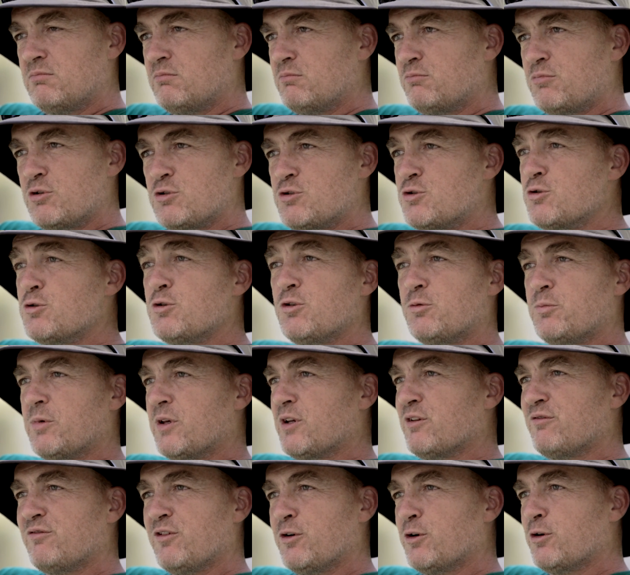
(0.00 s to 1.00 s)
produce
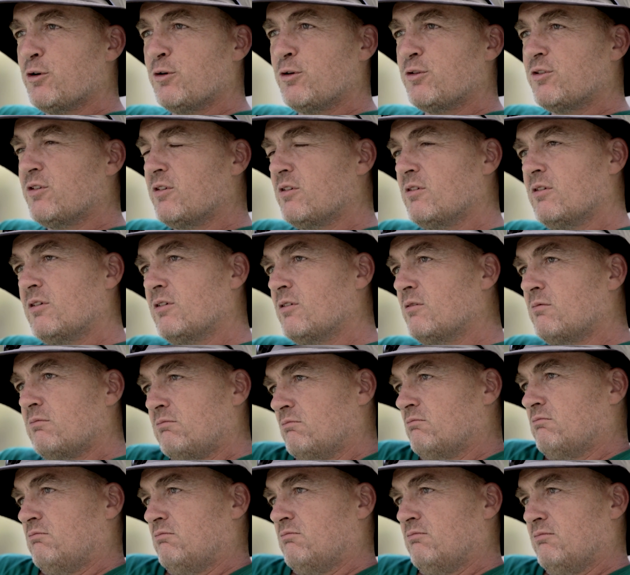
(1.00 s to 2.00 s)
better photos, and
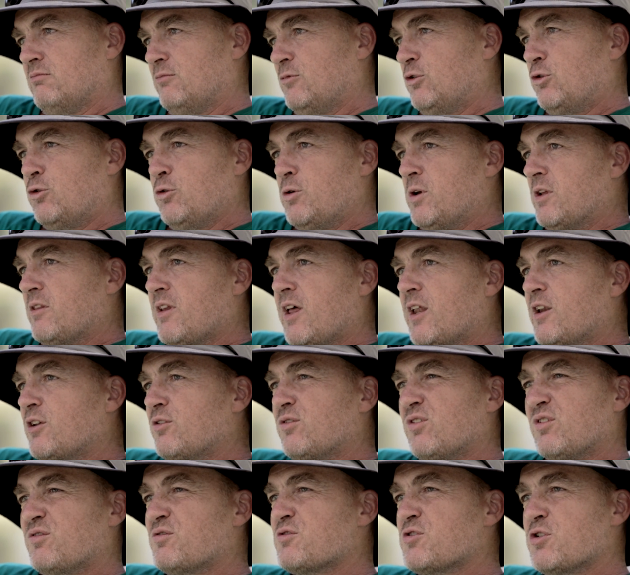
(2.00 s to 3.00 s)
doing that
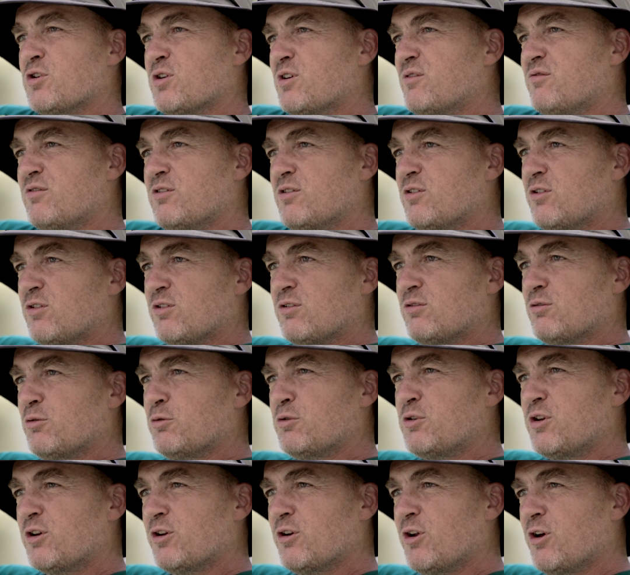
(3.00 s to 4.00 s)
as a photographer is
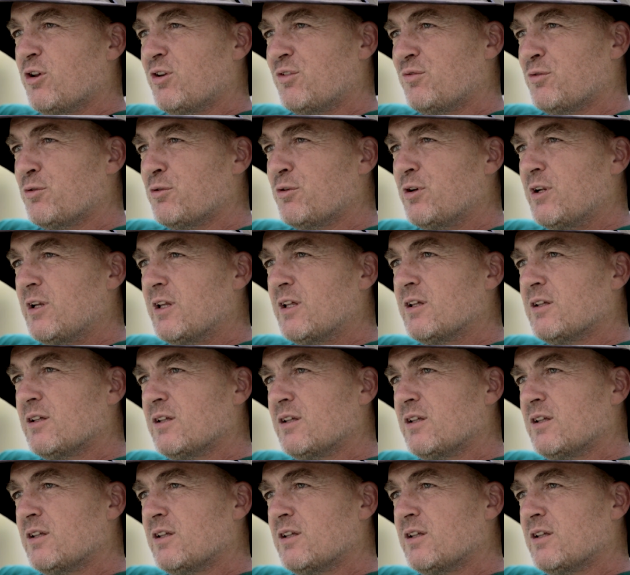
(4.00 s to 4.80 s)
all you can ask for, really.